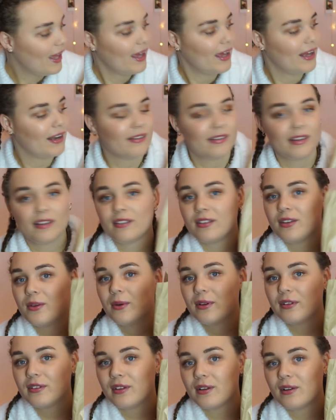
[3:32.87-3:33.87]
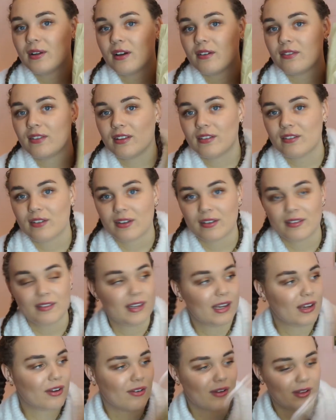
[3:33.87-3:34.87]
And it says, "You are so loved." They stuck a
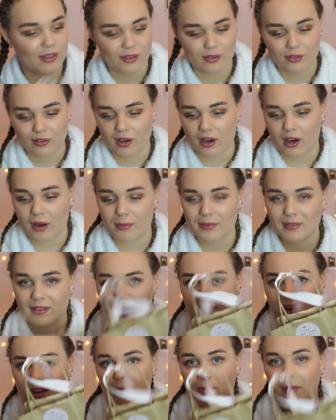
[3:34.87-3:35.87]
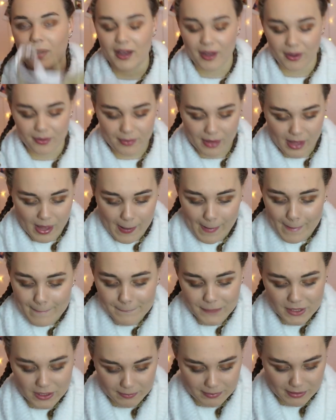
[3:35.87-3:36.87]
sticker on the top, tied a bow,
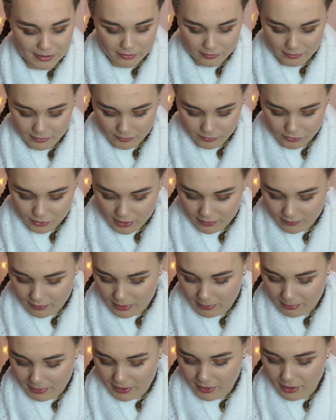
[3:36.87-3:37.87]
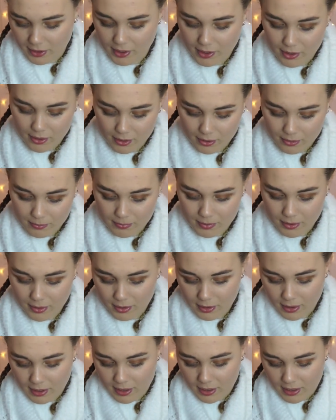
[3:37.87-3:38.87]
but because of travelling back home,
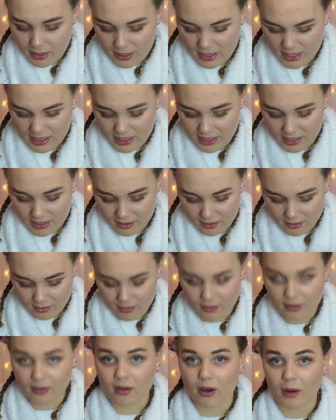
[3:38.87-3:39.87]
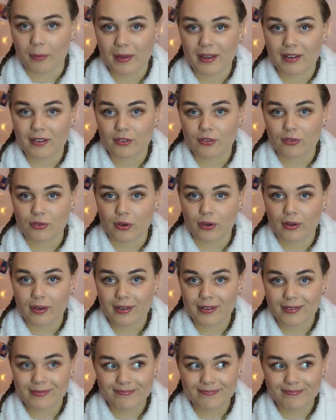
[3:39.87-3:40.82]
it got a bit destroyed.